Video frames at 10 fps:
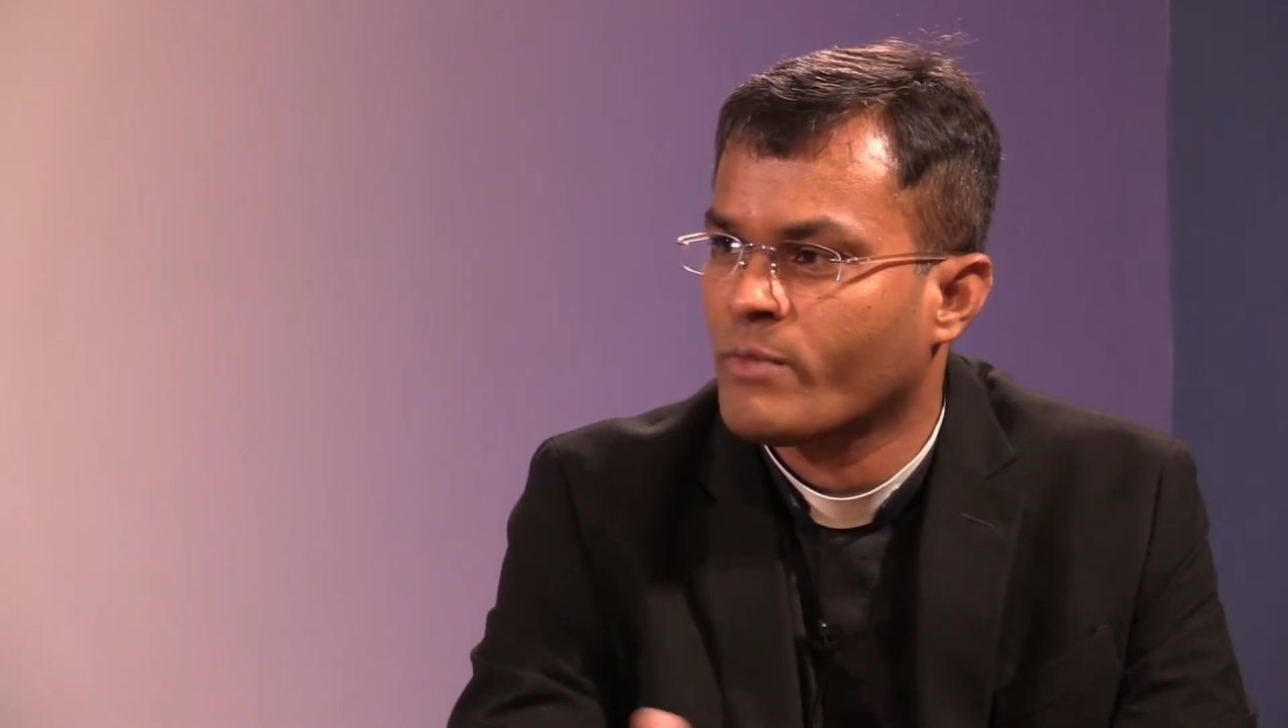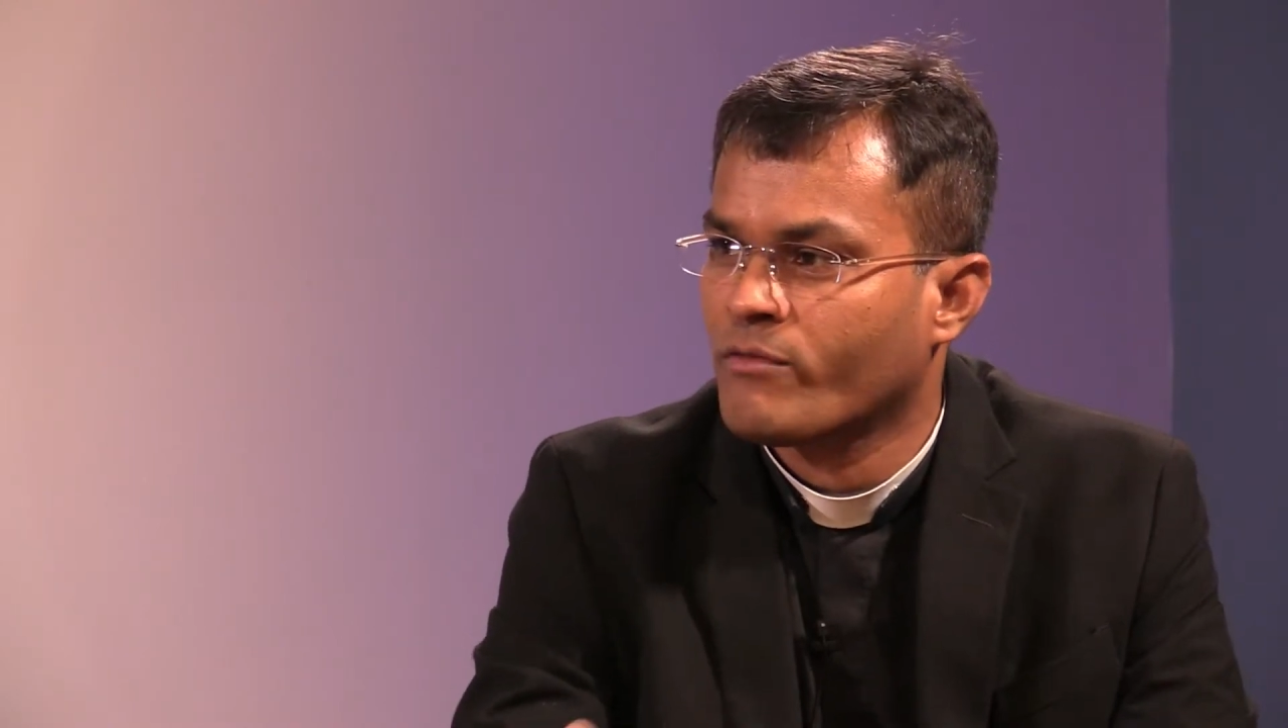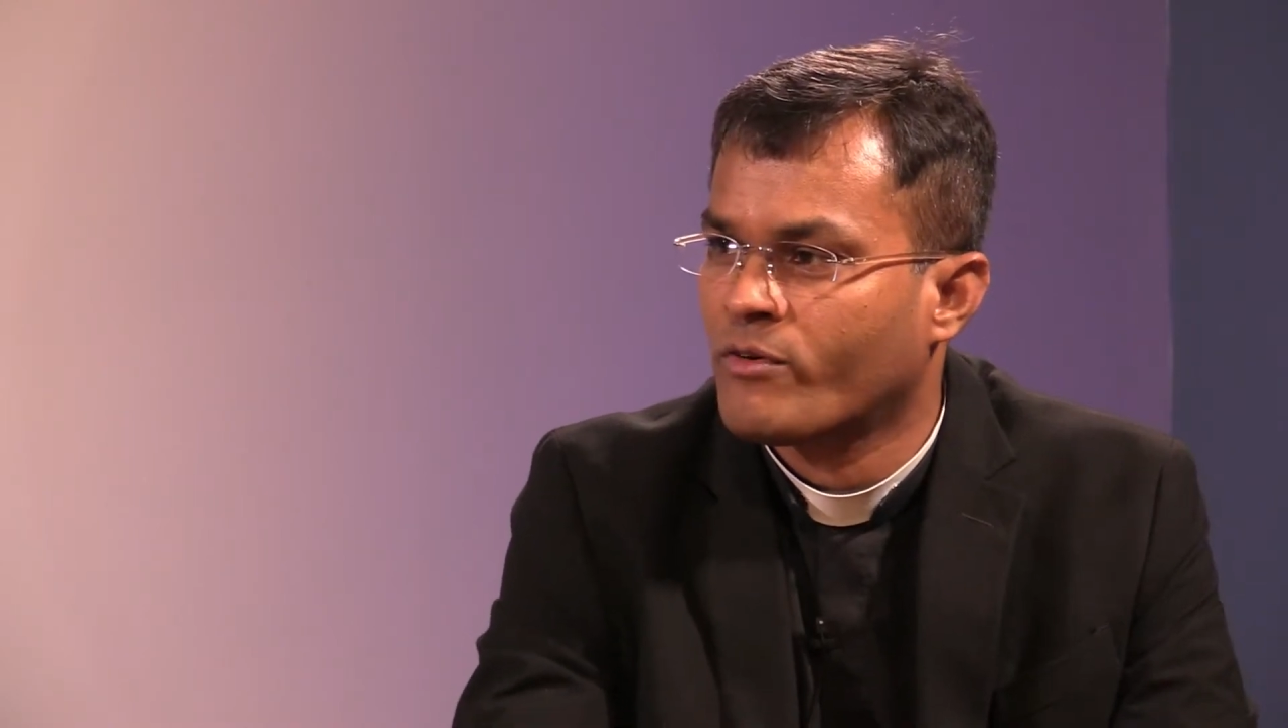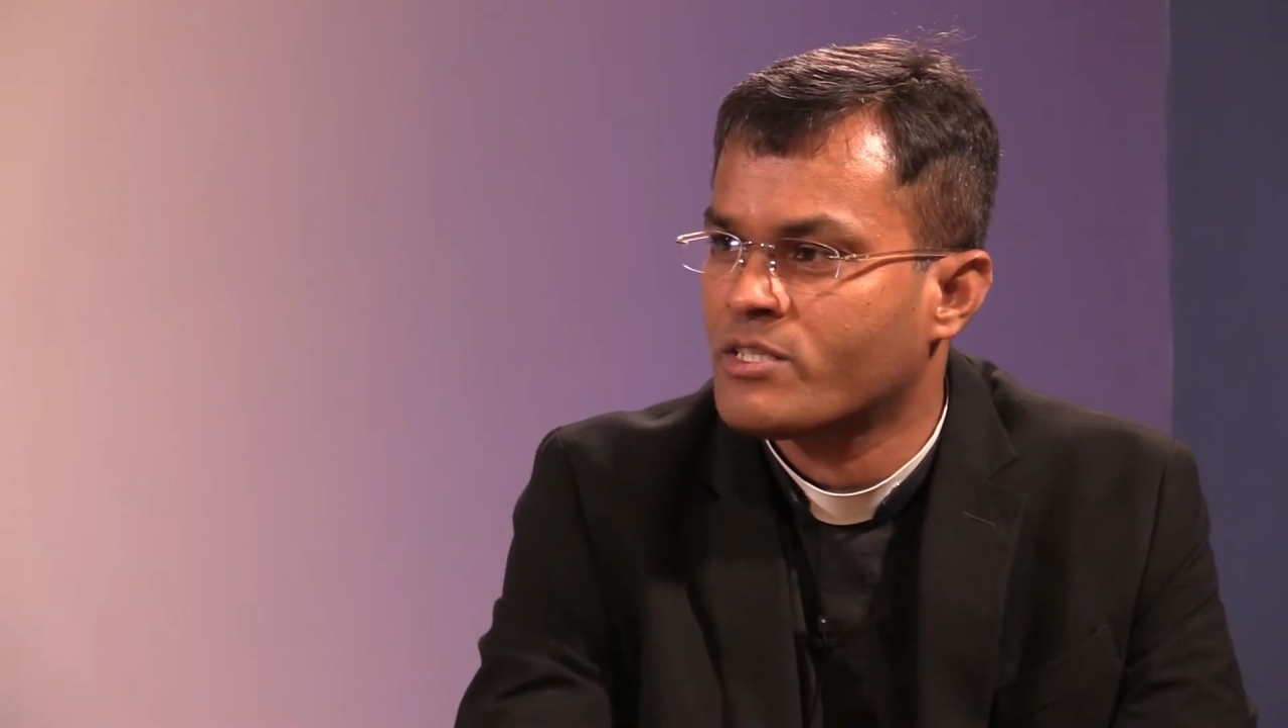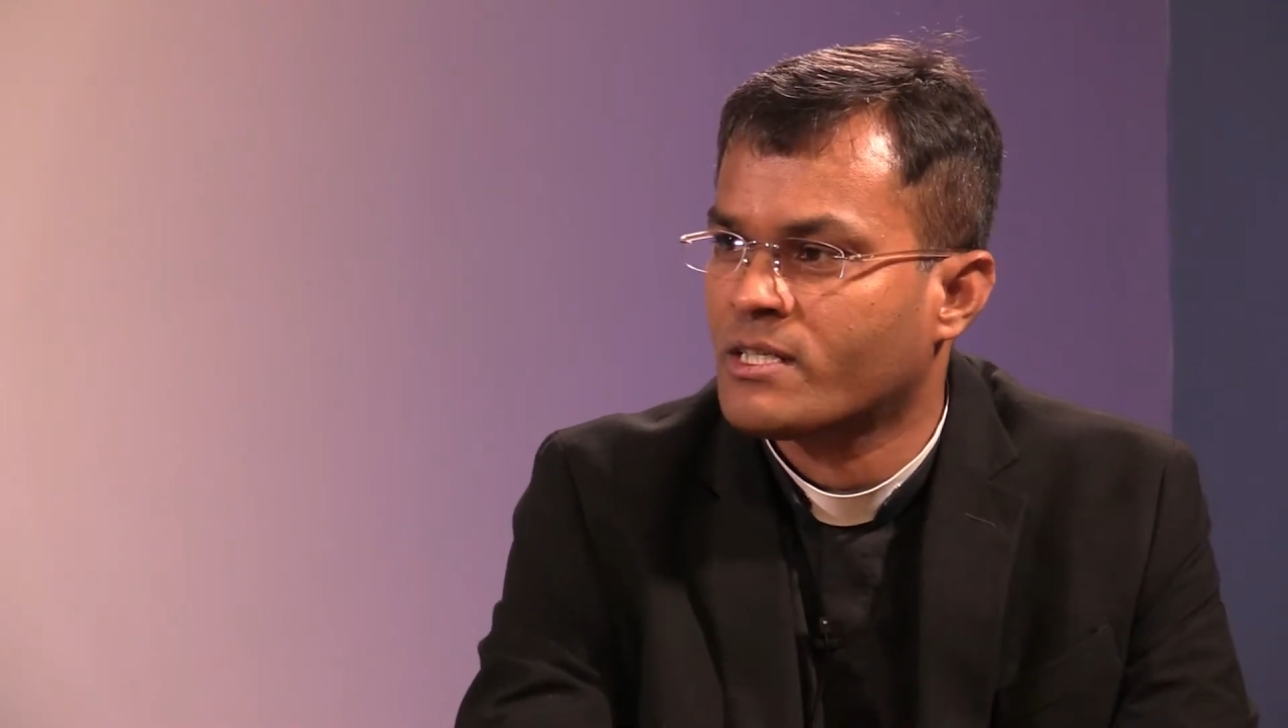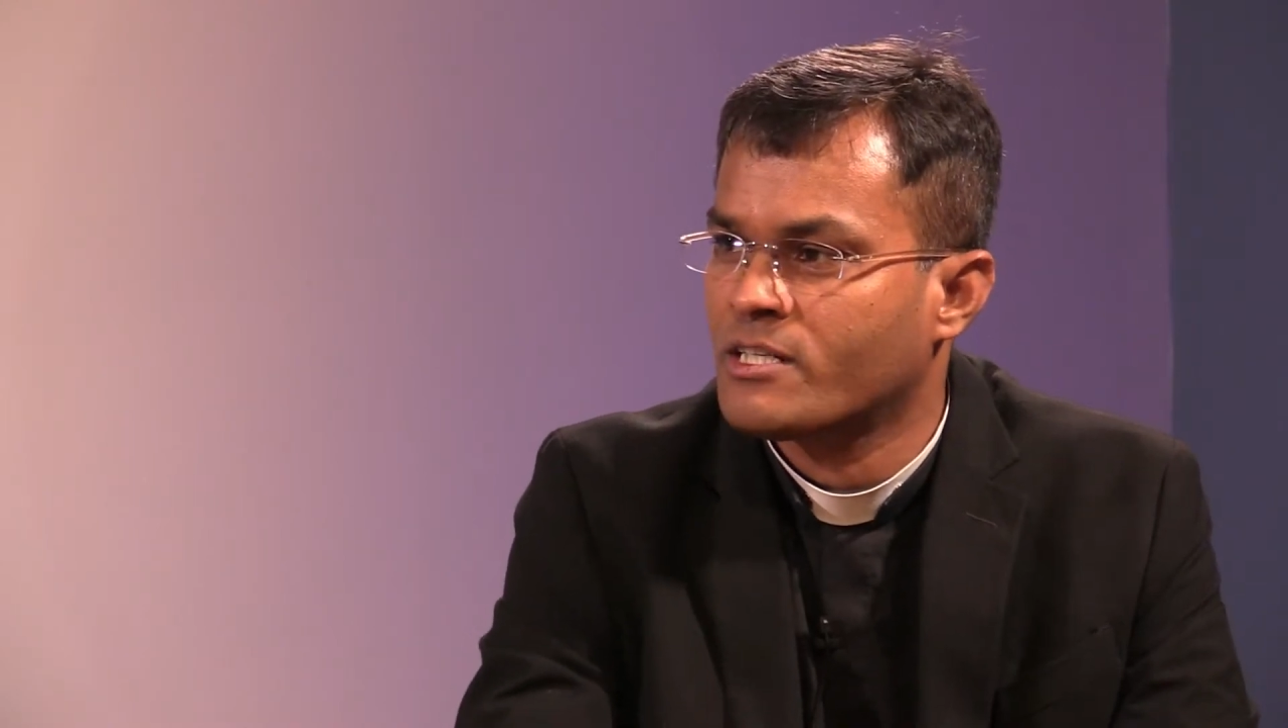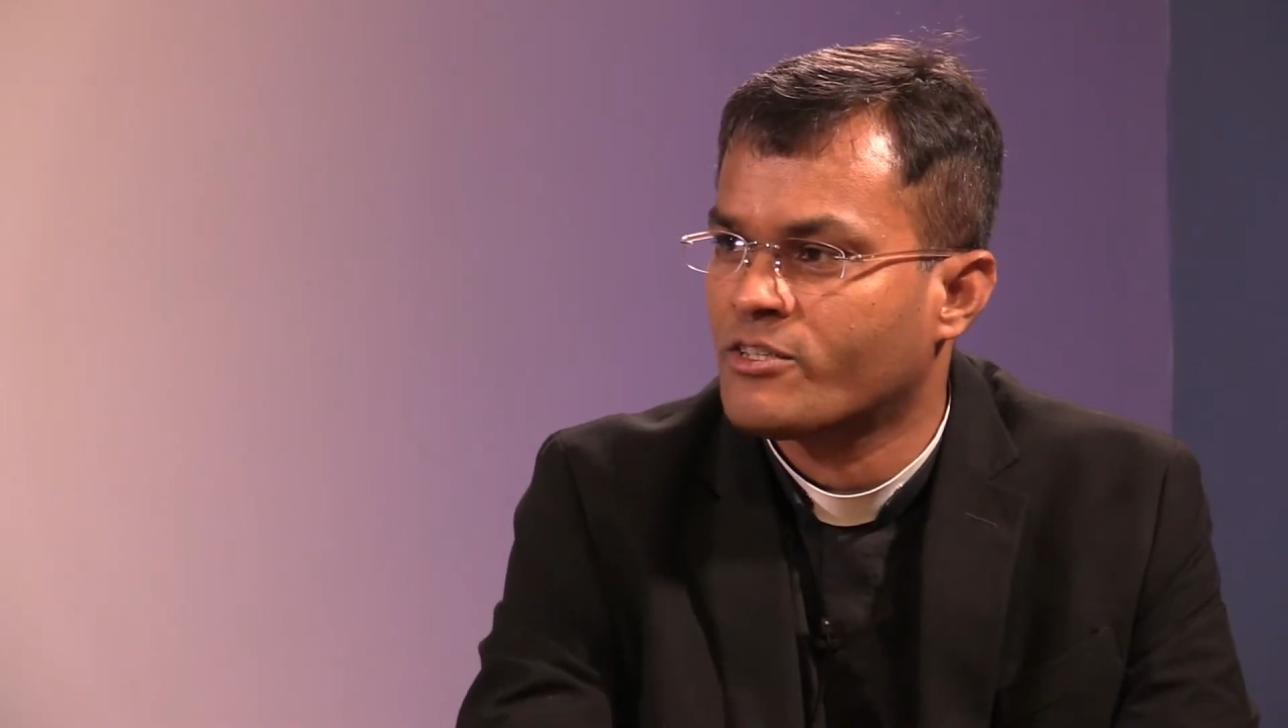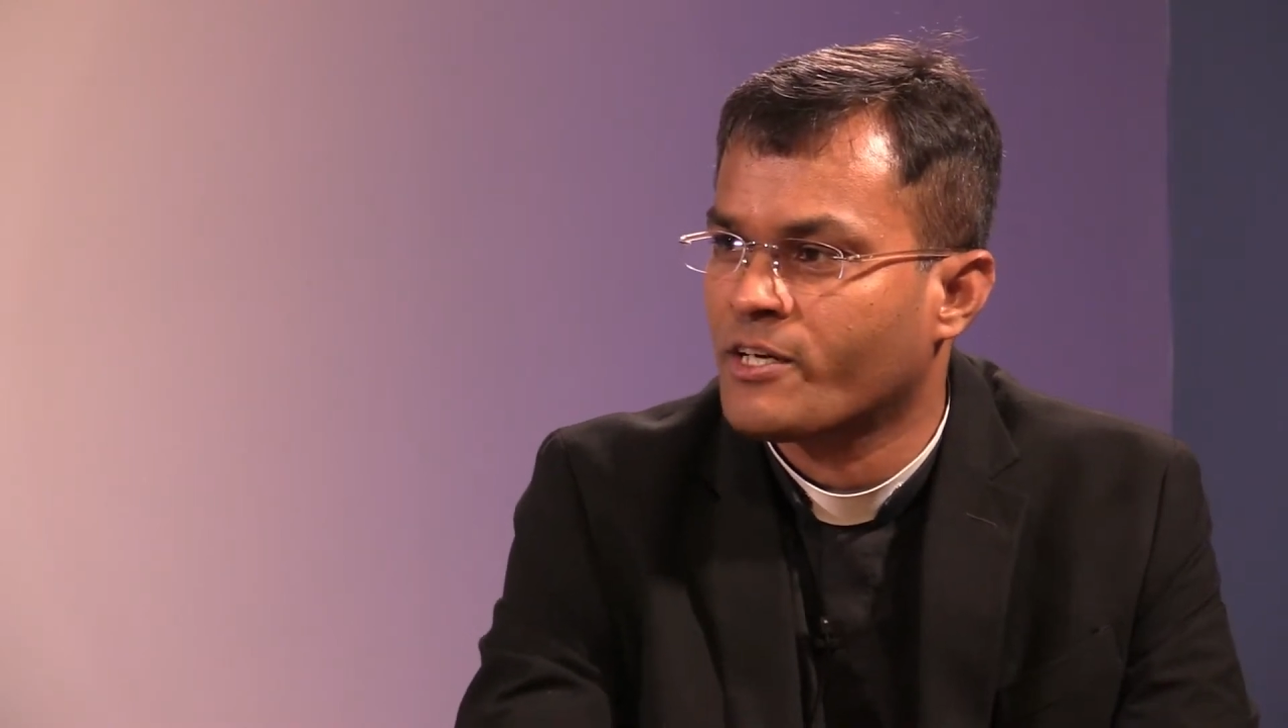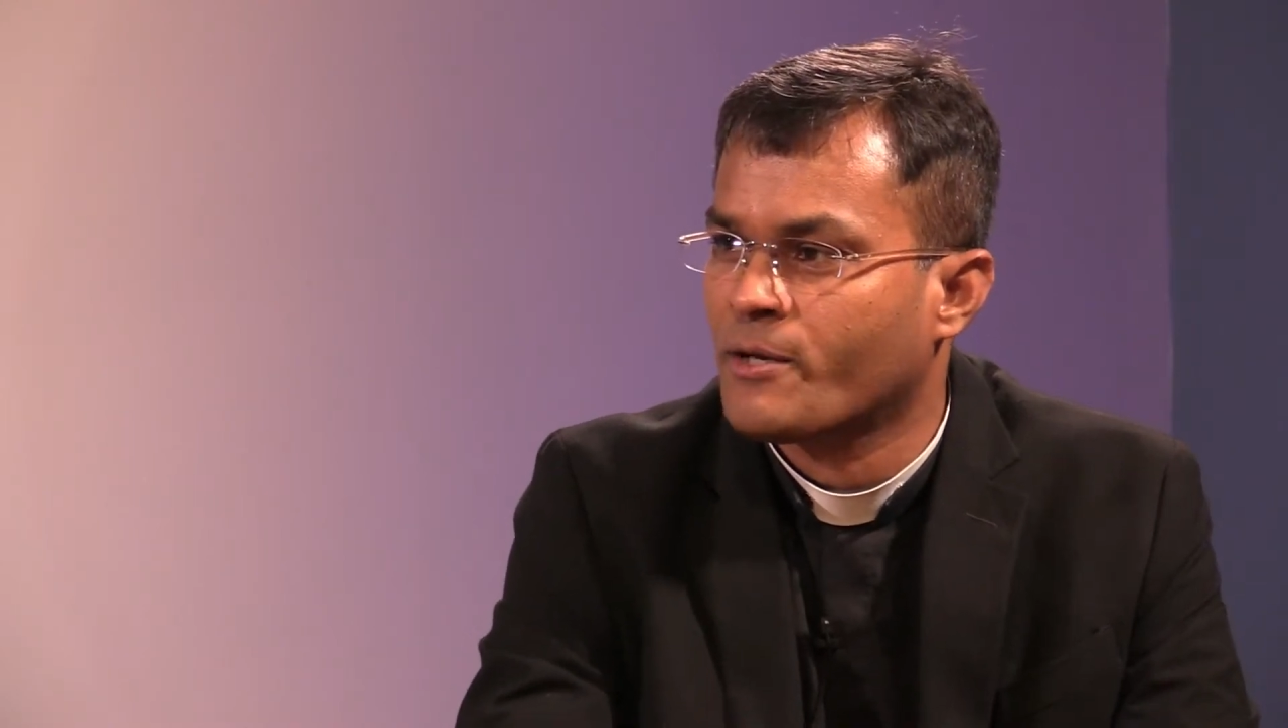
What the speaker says: first country.